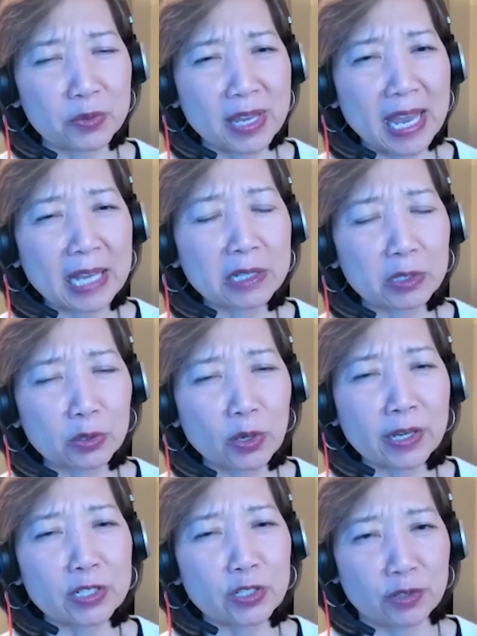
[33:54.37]
You can't
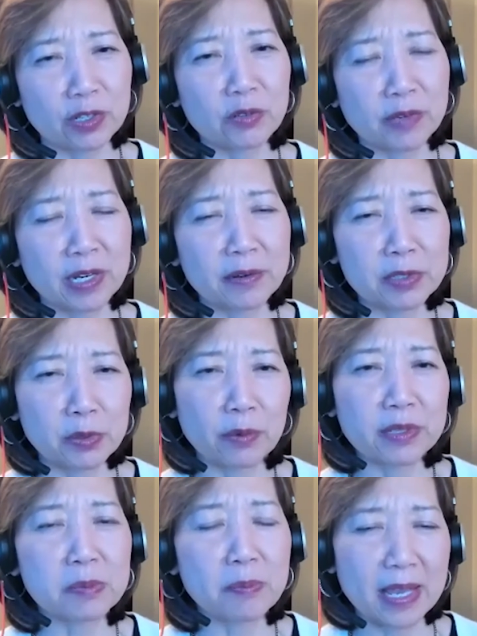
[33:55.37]
look at your career as
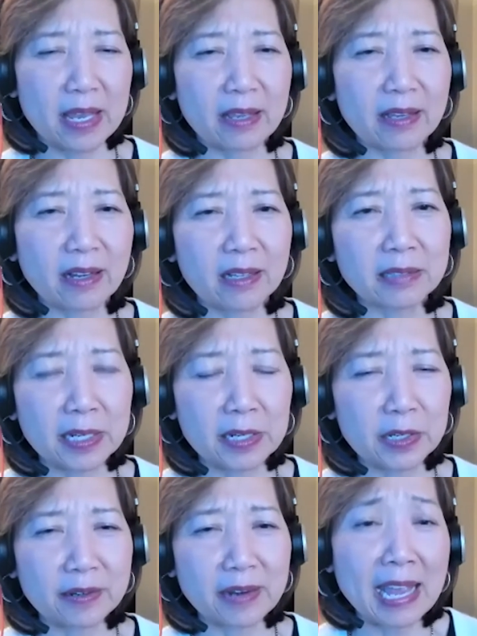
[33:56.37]
always being
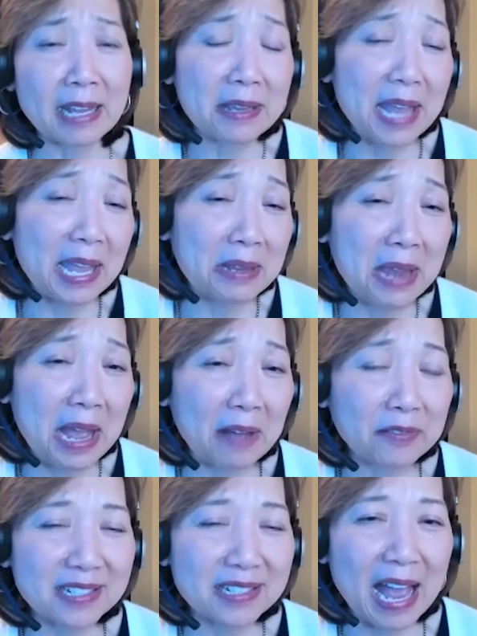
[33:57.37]
linear, and you have